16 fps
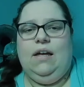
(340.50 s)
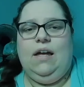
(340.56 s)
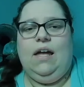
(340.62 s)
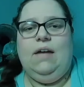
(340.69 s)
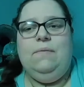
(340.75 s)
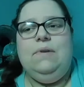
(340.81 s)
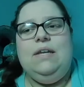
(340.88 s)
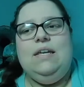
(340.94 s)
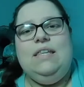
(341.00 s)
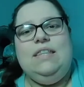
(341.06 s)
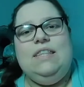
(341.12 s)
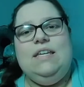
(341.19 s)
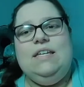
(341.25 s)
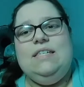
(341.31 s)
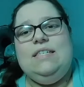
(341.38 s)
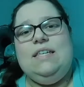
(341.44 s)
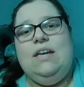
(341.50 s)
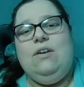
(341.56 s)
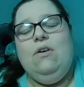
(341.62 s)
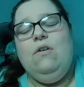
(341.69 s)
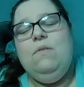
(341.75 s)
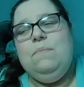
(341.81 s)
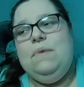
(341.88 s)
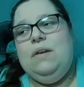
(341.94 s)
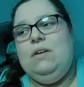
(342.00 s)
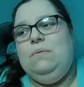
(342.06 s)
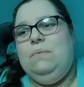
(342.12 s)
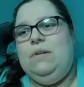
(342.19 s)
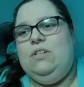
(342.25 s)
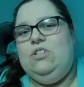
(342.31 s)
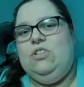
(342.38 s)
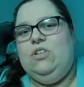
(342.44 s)
I would eat things like oatmeal,
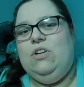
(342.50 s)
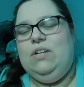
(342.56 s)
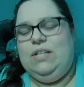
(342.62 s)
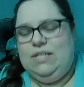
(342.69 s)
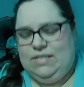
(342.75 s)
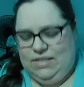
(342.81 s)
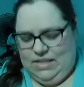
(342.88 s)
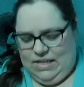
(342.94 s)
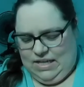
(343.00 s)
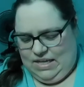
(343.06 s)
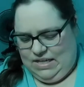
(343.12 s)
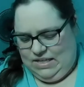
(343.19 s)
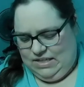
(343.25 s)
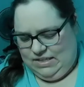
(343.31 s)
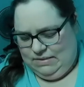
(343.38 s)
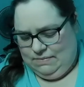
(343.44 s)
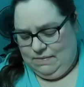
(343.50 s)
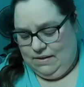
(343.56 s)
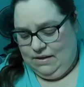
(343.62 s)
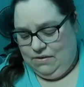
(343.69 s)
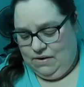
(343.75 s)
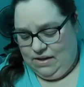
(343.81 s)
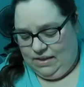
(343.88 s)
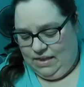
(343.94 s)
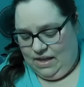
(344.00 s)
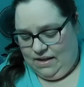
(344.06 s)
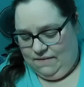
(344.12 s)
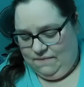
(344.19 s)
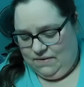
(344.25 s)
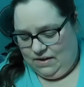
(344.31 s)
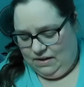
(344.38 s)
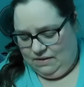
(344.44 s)
which honestly is my great
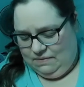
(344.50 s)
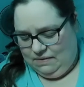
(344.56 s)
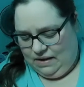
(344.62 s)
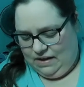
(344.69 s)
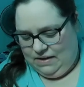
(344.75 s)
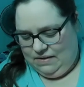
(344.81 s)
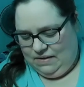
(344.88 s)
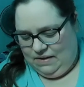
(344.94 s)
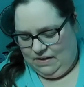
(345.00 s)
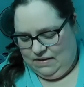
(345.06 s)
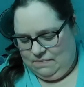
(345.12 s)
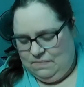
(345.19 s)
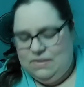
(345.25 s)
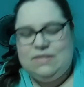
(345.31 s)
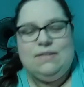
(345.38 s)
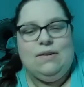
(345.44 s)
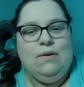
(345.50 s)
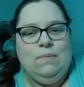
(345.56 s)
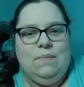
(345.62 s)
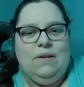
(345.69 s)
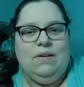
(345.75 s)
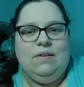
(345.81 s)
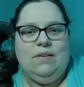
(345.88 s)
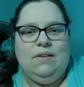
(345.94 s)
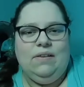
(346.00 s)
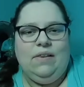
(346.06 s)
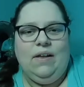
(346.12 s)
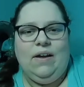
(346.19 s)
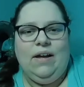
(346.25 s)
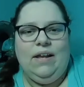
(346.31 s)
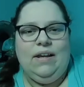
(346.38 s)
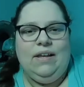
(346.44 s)
love, and I, I, I miss oatmeal a
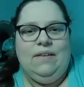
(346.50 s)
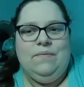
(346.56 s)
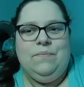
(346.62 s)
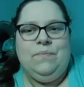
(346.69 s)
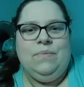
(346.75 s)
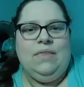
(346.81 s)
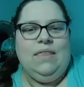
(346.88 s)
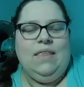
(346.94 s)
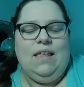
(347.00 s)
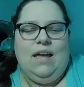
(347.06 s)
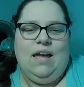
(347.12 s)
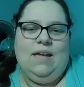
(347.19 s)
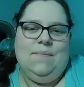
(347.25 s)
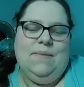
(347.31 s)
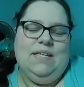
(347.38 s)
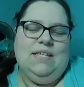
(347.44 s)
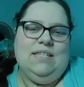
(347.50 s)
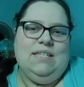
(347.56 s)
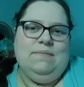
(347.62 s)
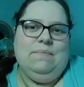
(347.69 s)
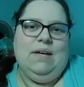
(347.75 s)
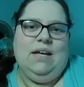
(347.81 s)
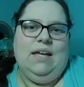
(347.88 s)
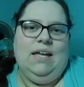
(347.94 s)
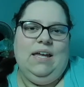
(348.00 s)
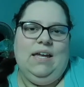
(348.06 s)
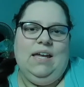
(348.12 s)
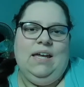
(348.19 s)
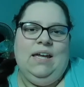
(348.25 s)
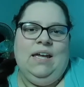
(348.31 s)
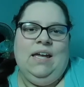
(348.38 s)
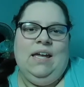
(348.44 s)
lot. I miss
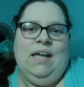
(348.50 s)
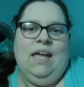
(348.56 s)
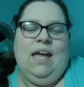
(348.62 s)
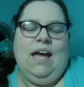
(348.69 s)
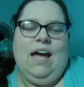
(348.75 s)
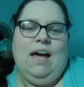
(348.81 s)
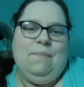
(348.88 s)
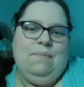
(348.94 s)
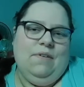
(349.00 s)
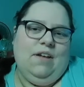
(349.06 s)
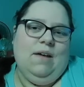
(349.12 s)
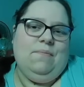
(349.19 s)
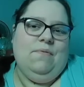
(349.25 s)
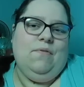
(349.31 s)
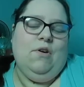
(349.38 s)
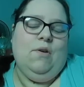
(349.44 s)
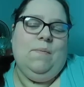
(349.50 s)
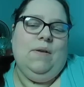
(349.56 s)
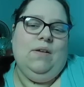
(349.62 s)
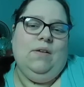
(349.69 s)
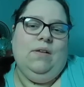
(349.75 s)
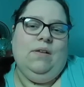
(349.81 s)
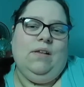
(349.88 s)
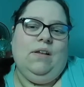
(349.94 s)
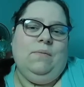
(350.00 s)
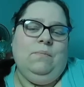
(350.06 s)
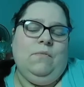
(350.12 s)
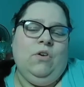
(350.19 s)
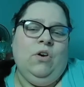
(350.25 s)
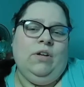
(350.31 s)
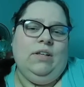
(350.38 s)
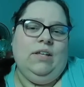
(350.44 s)
my half a cup of oatmeal
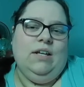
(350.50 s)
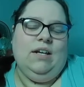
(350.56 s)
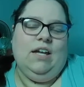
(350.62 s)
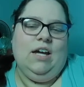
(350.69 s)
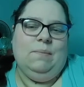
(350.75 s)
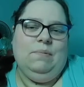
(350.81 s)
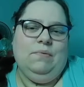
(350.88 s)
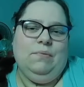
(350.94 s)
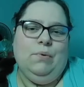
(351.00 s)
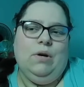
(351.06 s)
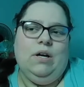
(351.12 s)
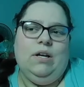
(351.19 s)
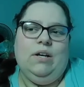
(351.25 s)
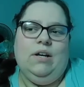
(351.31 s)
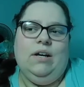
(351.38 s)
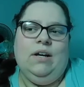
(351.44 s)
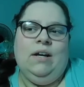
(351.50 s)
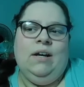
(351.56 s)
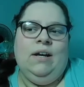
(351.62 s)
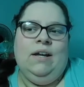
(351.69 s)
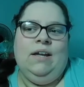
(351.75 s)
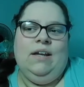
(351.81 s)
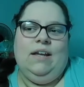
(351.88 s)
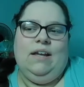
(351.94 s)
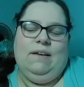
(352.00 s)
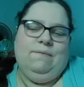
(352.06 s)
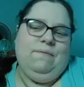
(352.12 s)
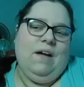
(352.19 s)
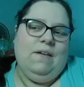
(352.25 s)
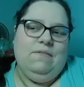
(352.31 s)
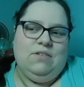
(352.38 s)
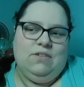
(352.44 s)
cooked in a cup of water and
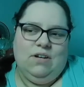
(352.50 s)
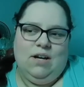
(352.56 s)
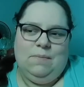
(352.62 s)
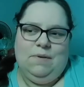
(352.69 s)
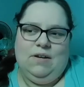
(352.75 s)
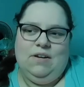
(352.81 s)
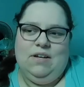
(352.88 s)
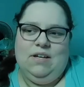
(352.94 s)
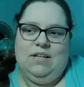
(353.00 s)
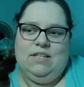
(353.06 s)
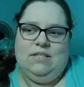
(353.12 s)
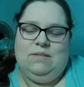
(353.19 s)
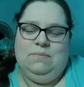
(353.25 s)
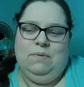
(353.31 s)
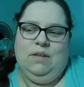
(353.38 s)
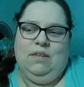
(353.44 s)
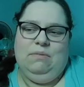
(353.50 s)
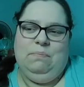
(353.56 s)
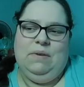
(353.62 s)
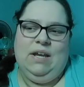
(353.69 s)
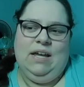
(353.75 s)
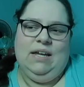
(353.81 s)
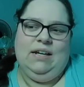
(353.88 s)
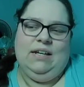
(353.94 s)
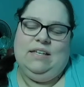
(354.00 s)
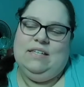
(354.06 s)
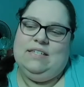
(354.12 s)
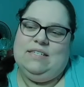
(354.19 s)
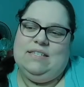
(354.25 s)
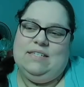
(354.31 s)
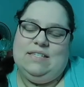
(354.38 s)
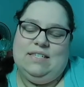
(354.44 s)
five strawberries with
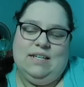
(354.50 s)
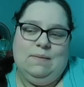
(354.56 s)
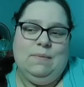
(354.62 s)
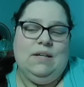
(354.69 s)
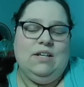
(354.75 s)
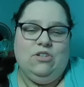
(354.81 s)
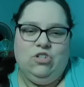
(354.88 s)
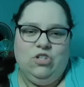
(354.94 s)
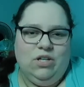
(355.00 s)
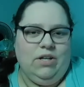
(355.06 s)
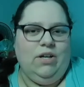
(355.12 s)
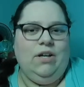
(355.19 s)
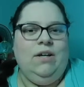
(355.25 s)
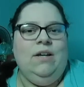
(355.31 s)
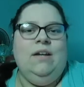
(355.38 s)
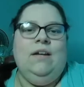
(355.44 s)
bananas, cinnamon, and sugar.